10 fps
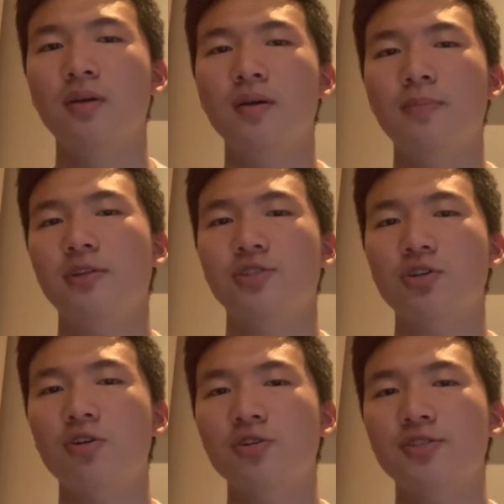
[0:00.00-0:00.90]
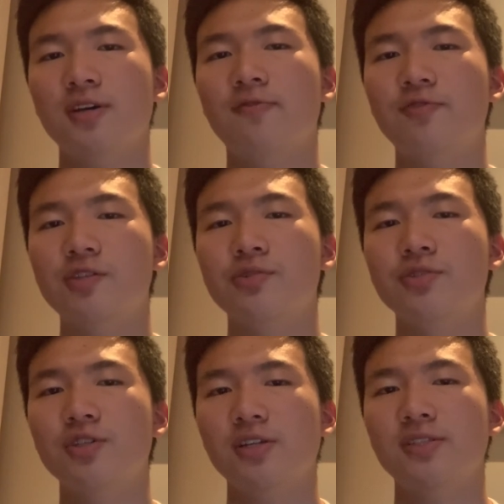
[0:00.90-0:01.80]
but the scars of racial
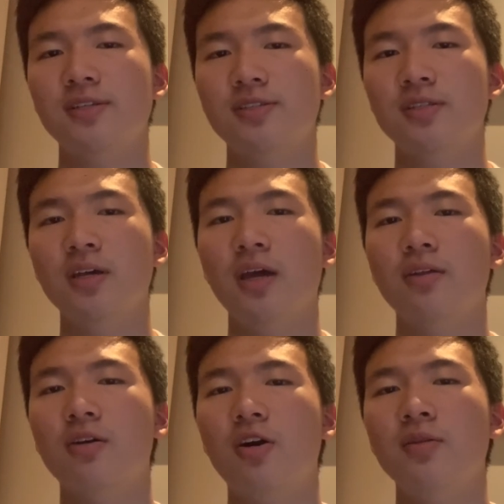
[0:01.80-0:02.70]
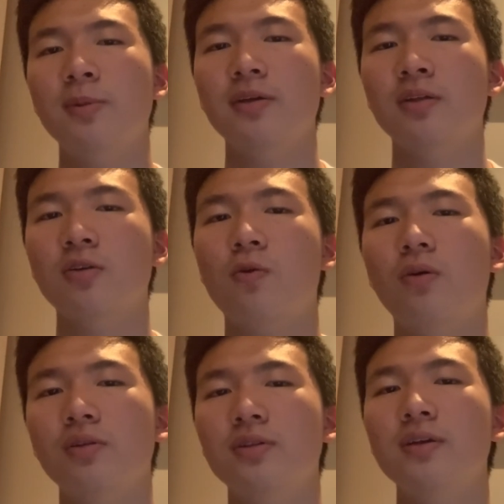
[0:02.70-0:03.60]
injustice and economic
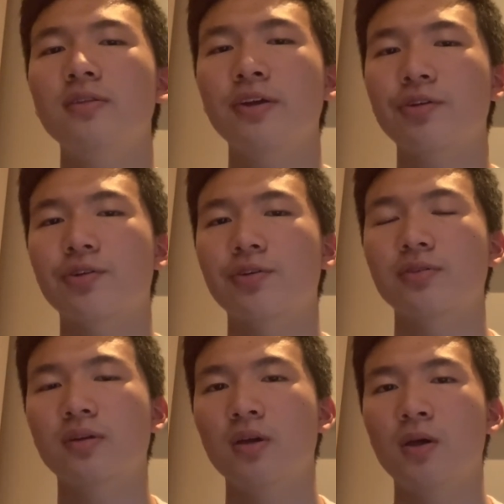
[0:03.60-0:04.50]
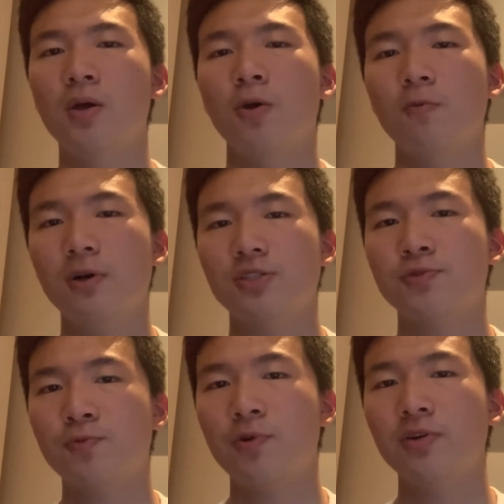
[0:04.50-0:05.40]
inequality lingered.
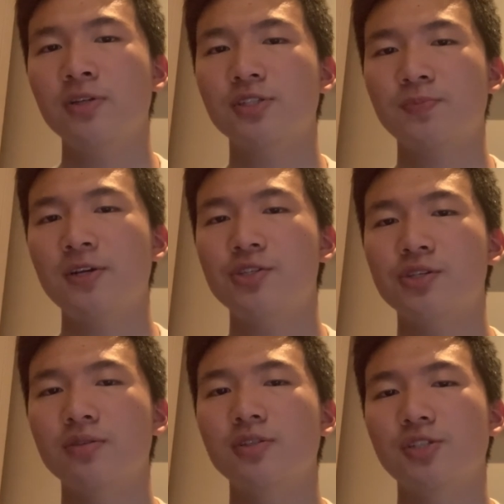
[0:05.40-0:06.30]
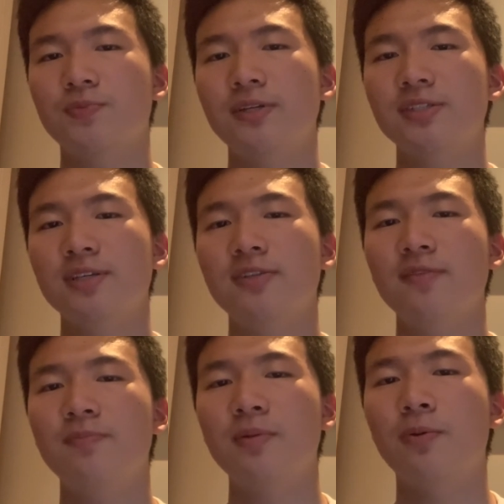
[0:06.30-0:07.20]
Westward expansion displaced
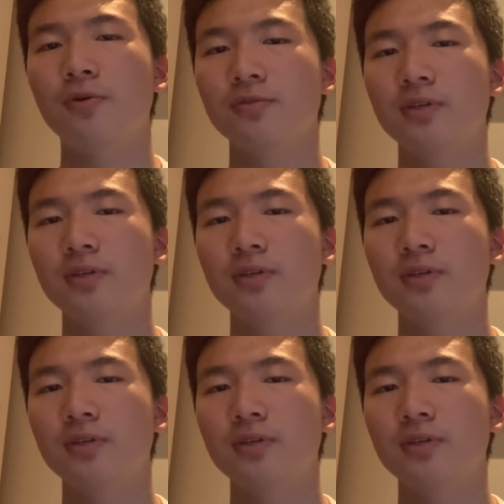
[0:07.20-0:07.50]
native people